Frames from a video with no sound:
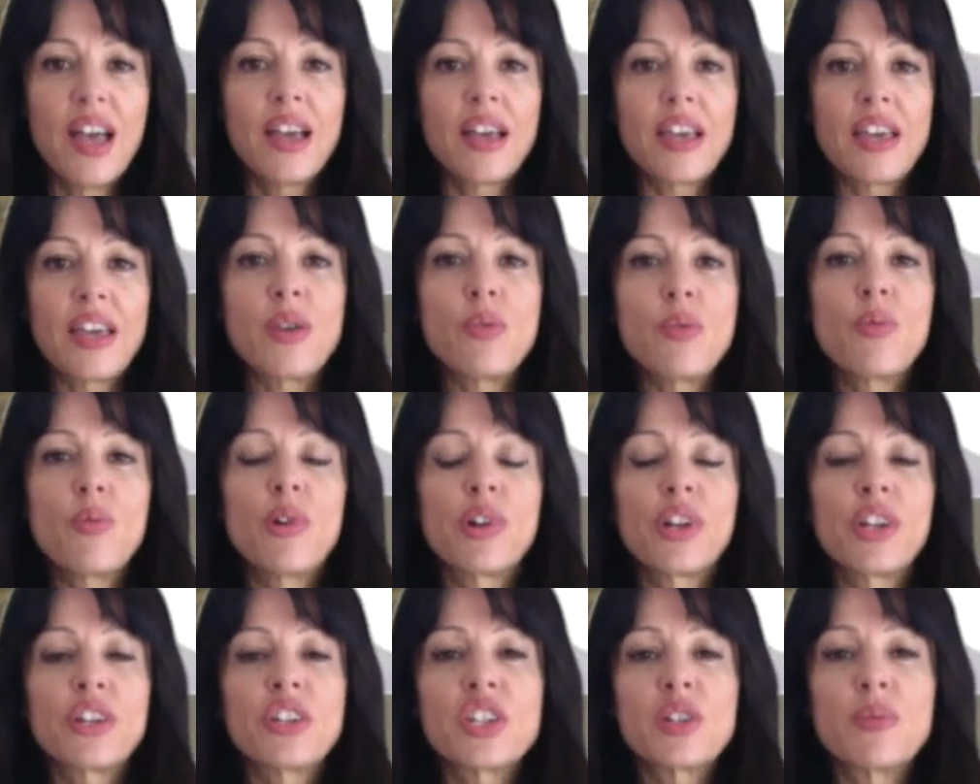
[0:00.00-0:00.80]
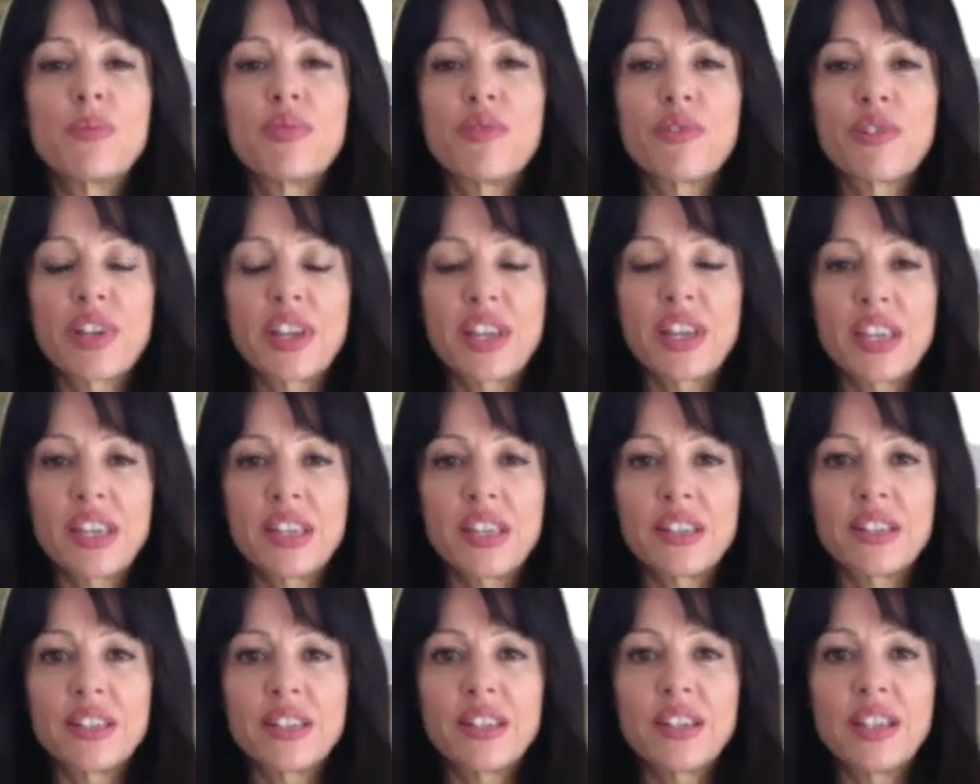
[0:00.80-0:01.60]
He wanted to bring
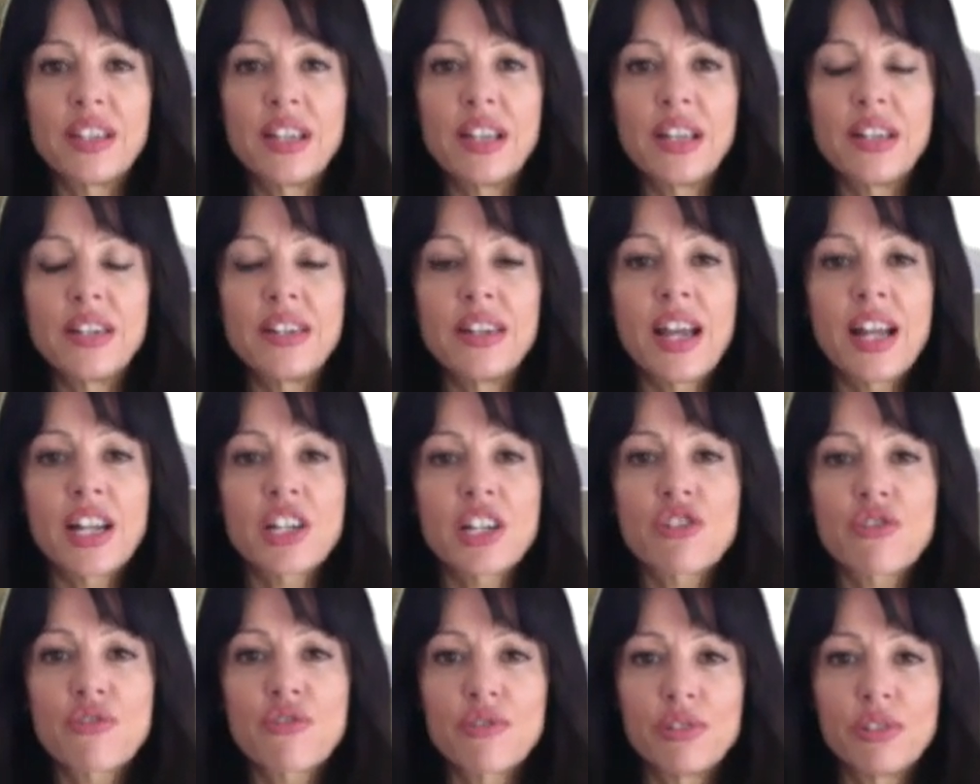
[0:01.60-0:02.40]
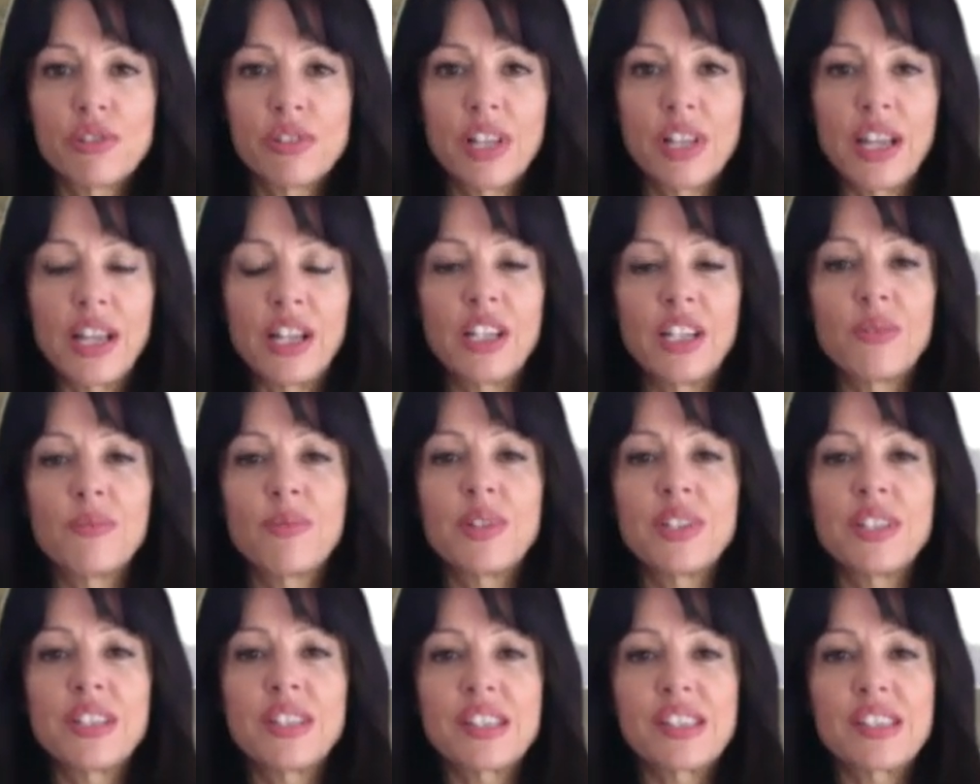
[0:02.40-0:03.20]
in natural
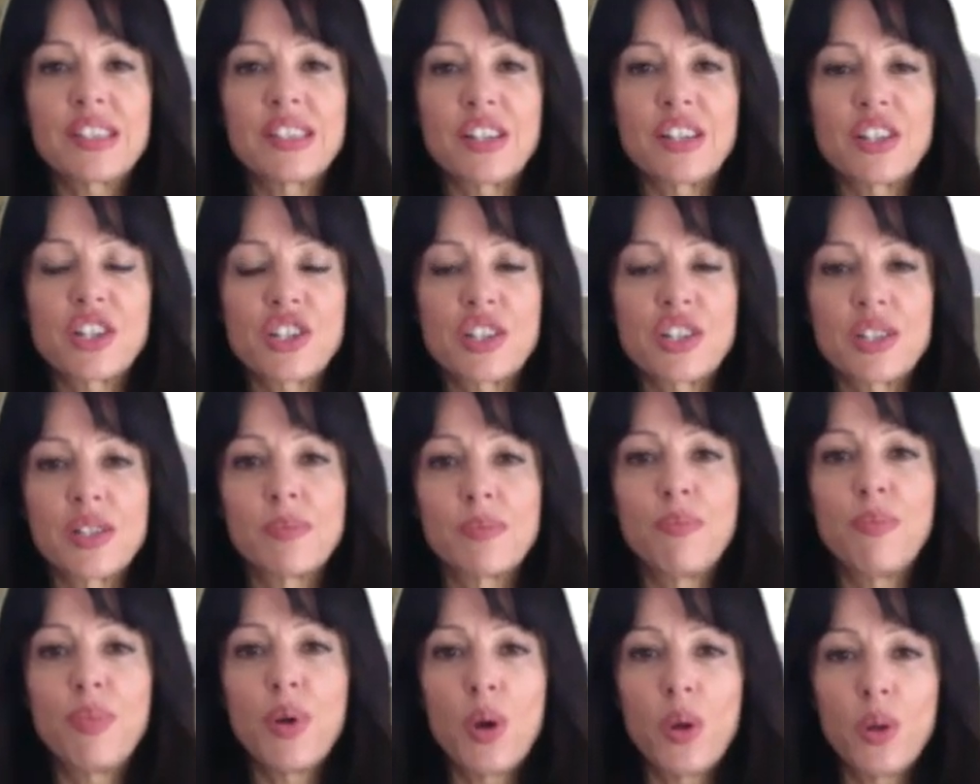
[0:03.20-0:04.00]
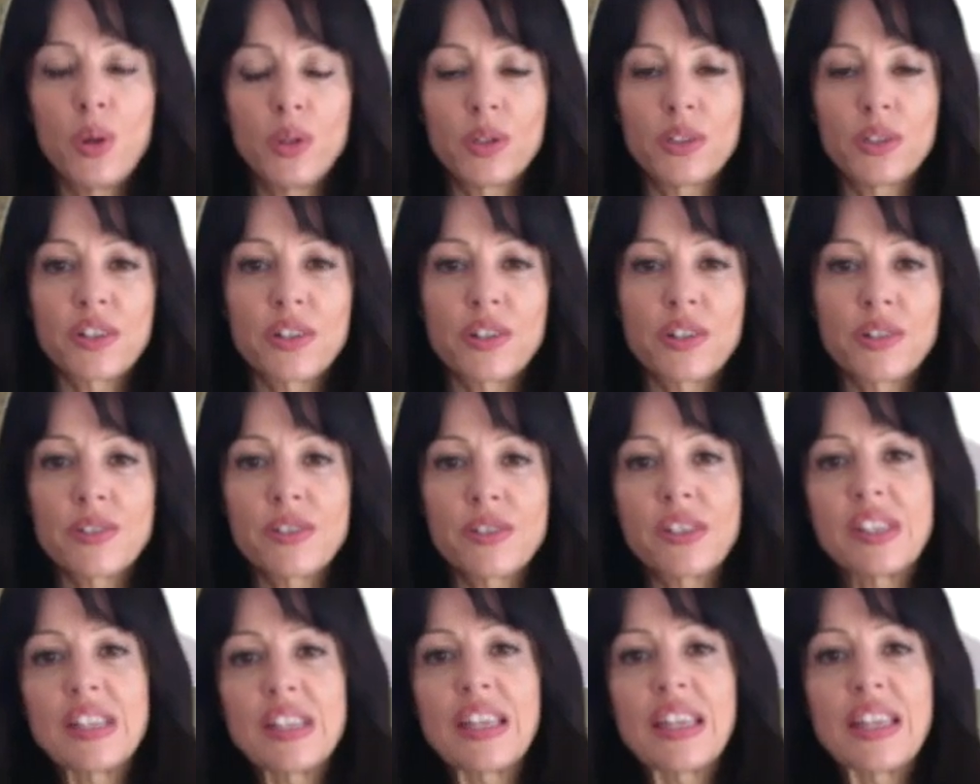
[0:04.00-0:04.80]
elements such as
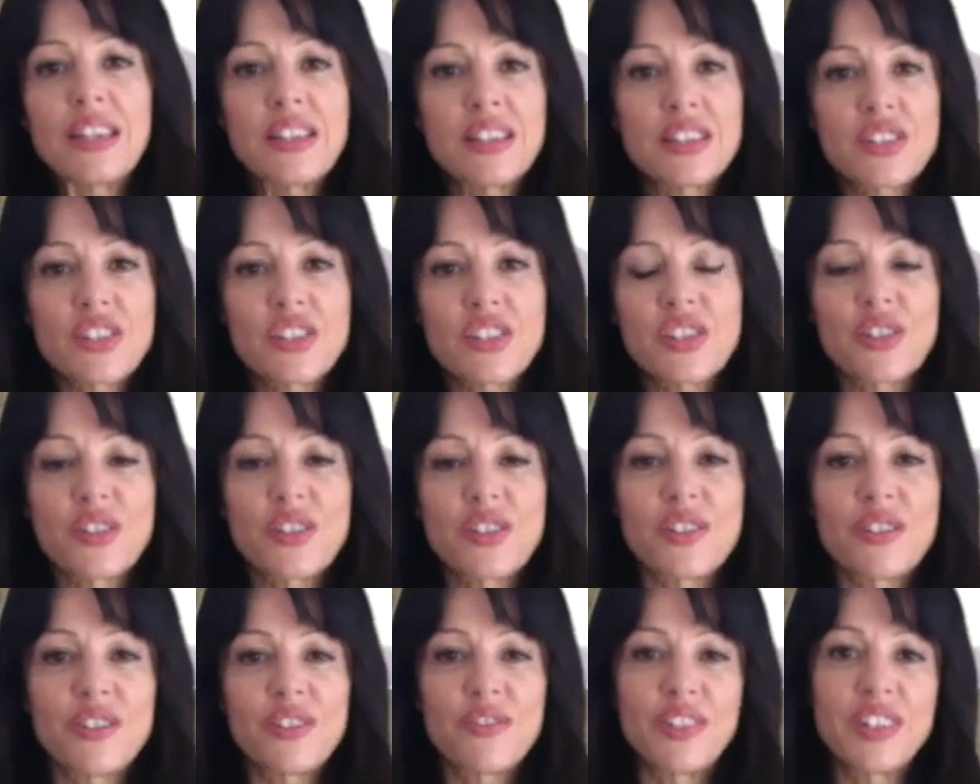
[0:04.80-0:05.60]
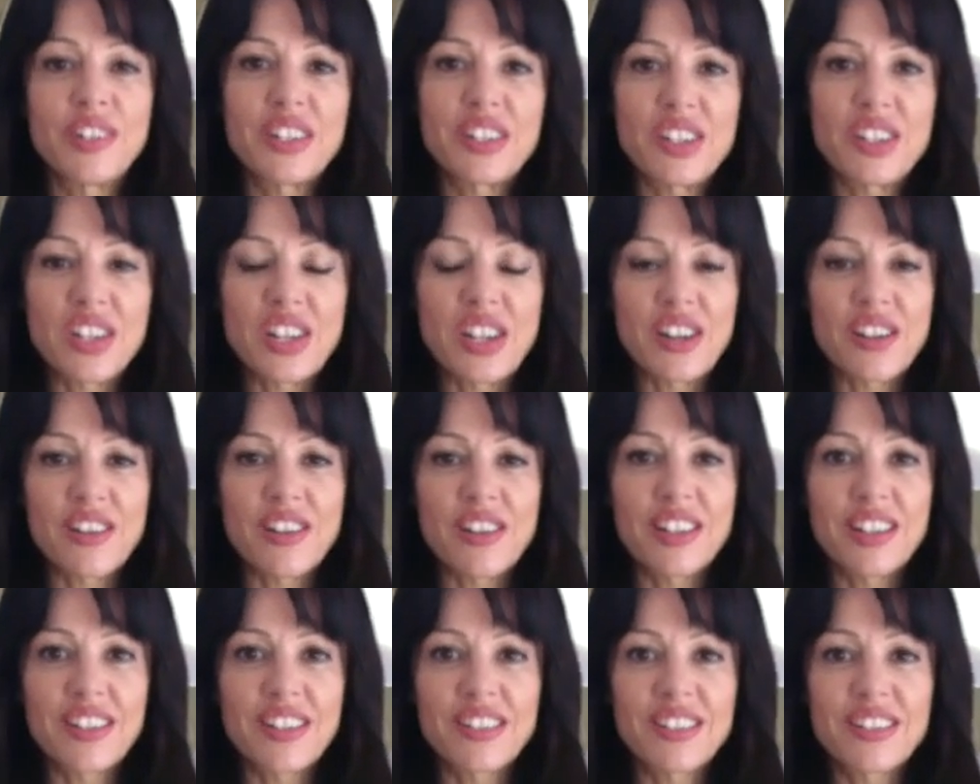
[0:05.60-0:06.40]
boulders into the
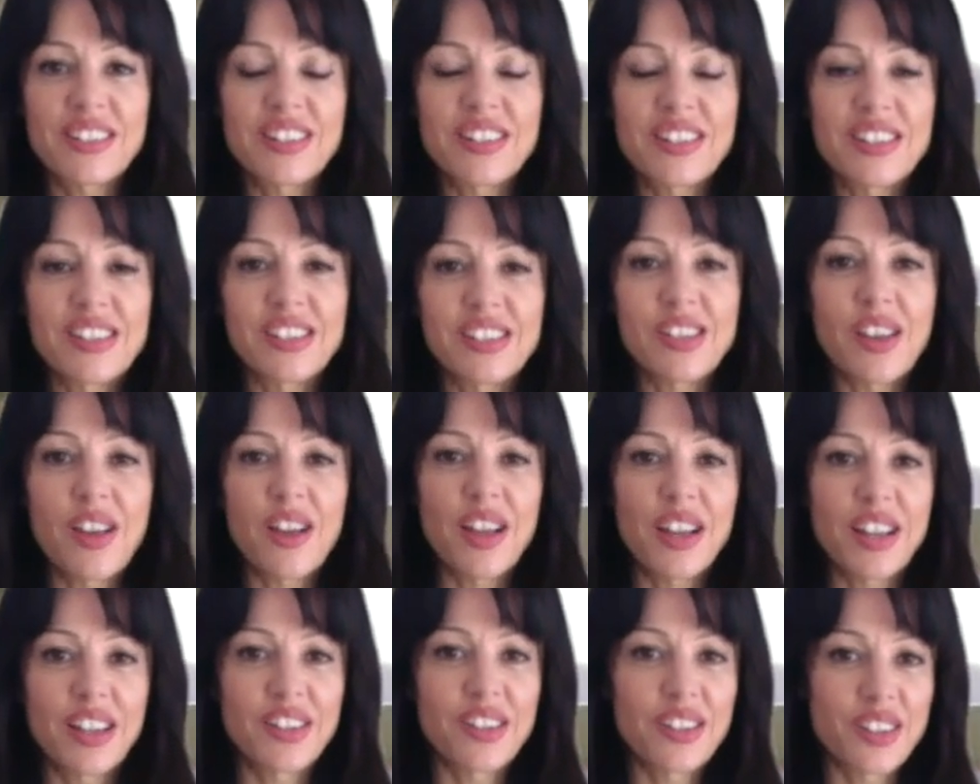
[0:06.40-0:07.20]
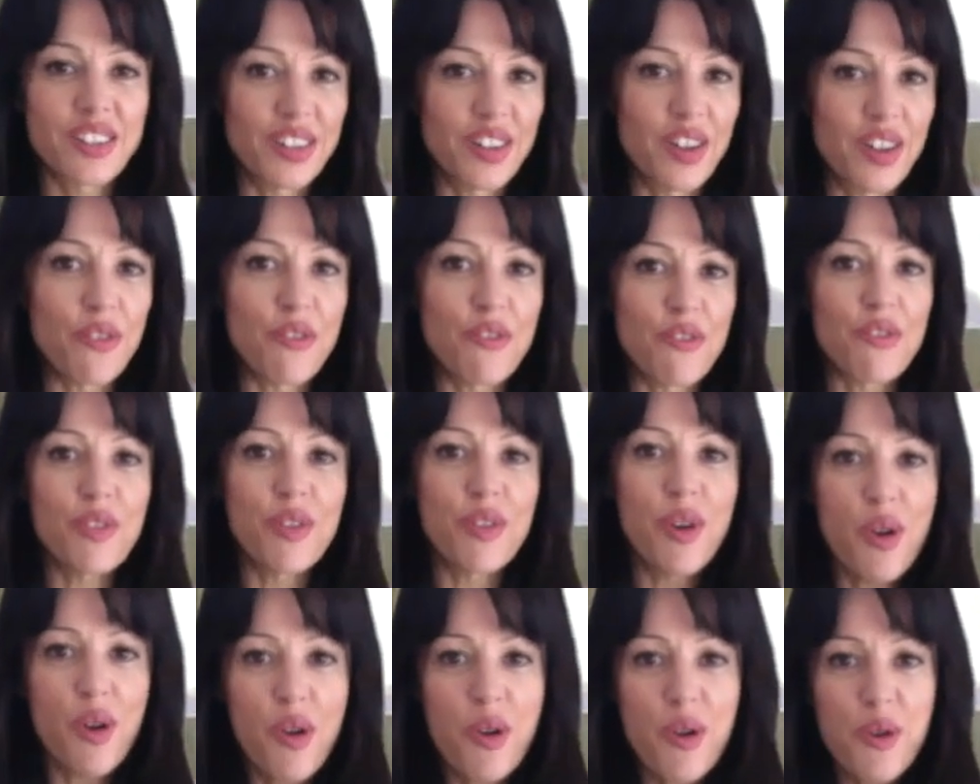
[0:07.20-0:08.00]
interior design of the
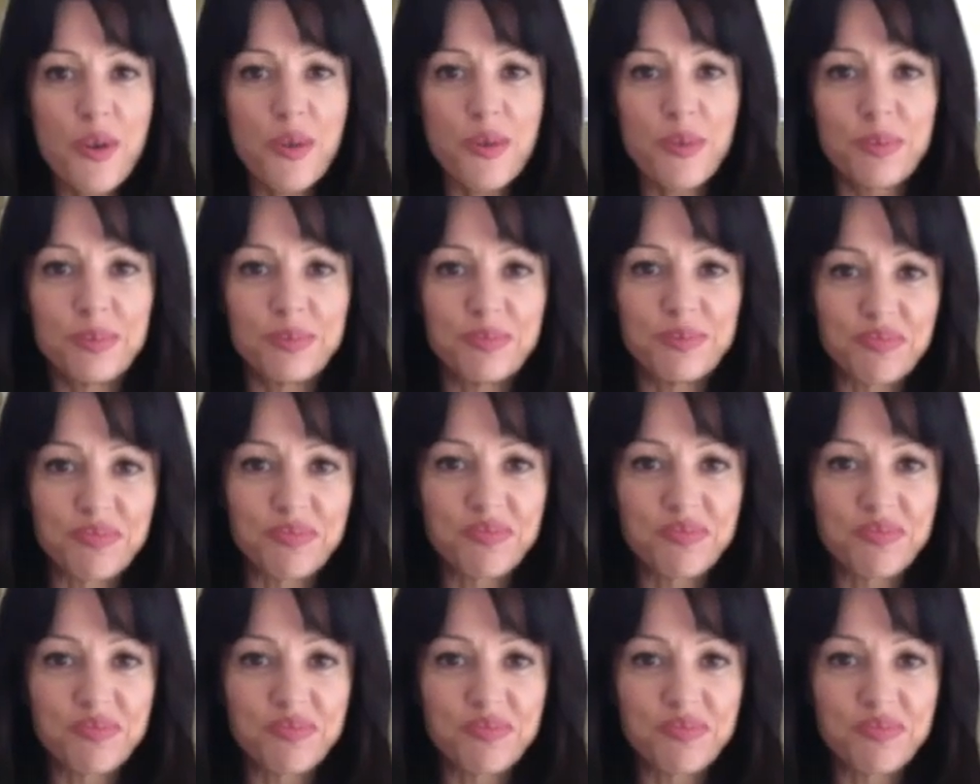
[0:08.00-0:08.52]
home.